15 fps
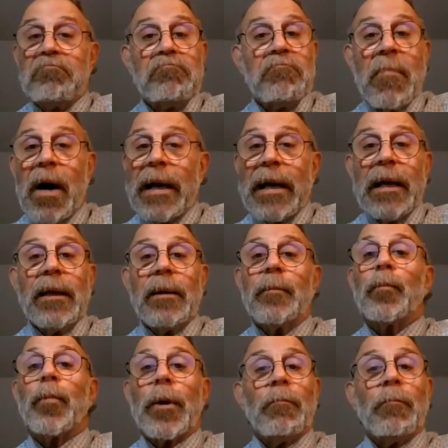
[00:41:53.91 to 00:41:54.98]
money,
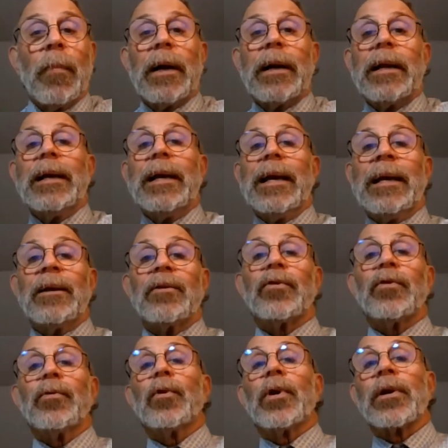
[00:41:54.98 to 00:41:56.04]
put money
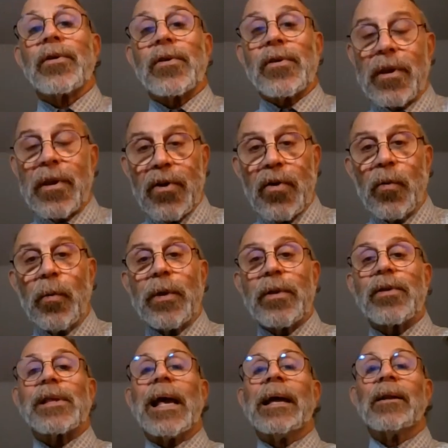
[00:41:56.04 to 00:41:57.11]
into
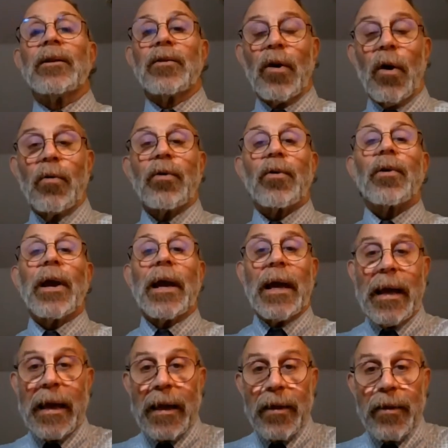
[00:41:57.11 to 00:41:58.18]
constituents and donor
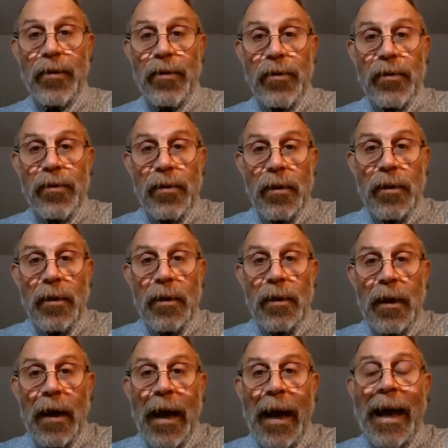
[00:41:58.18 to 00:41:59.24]
hands.
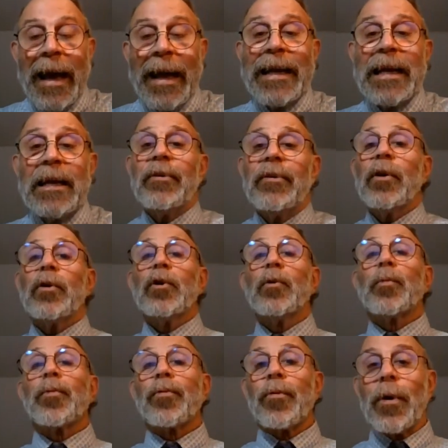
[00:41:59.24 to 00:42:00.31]
And even though
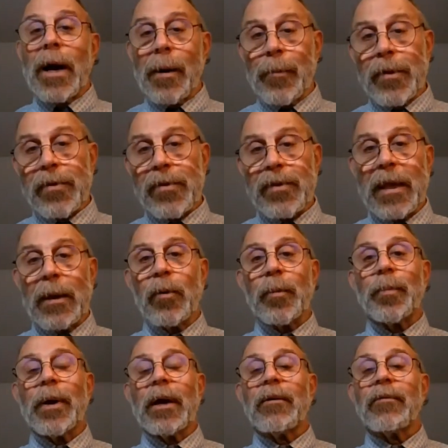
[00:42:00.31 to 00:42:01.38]
you promised they
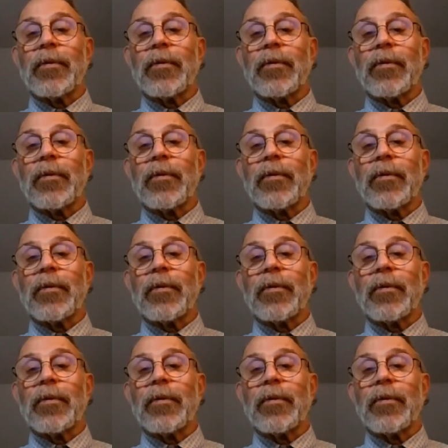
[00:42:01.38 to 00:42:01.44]
would pay